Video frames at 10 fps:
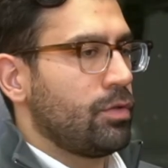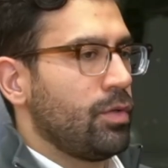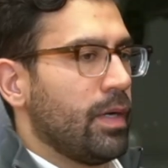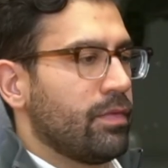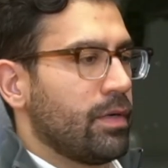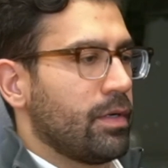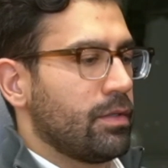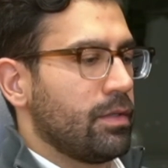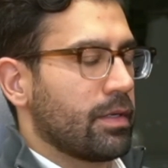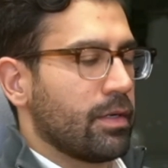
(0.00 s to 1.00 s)
you have
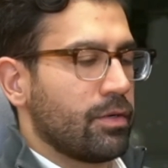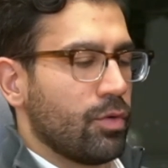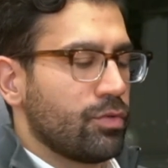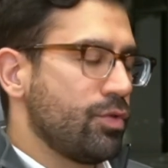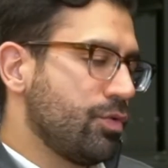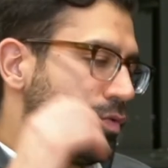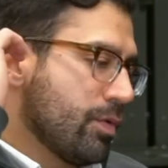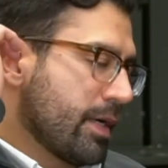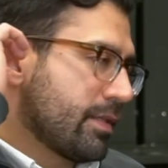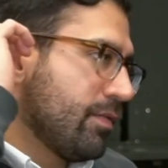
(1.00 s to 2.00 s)
a
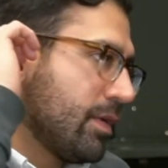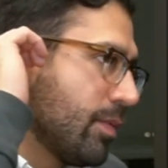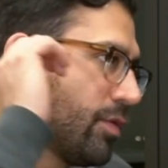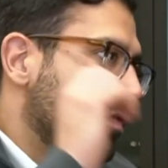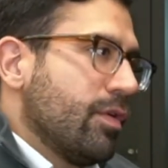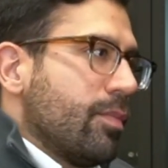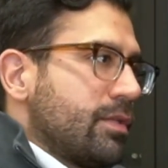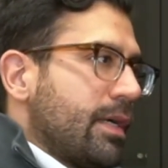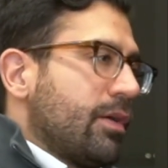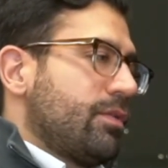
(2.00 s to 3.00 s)
go-to activity when you feel
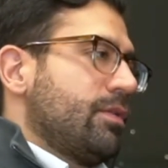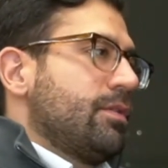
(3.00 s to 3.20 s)
burnt out?